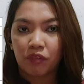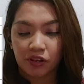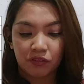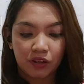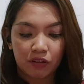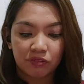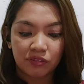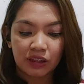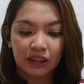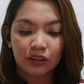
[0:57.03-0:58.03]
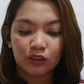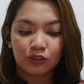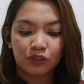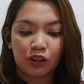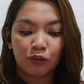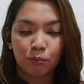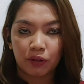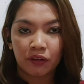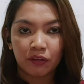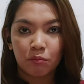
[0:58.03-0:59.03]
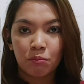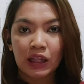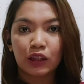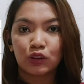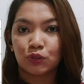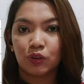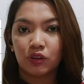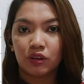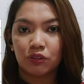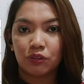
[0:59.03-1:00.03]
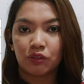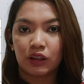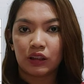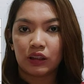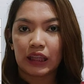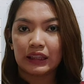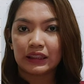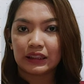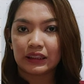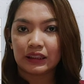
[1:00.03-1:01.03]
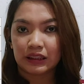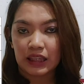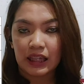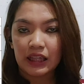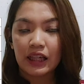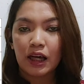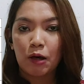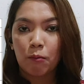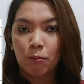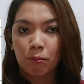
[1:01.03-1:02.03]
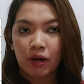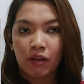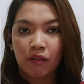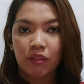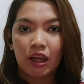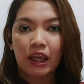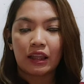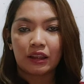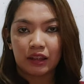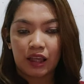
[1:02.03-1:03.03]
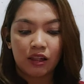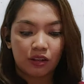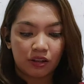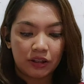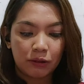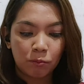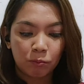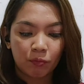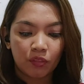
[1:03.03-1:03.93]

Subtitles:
Following after that is your date of birth. Make sure that you write it as the day, month, and then the year.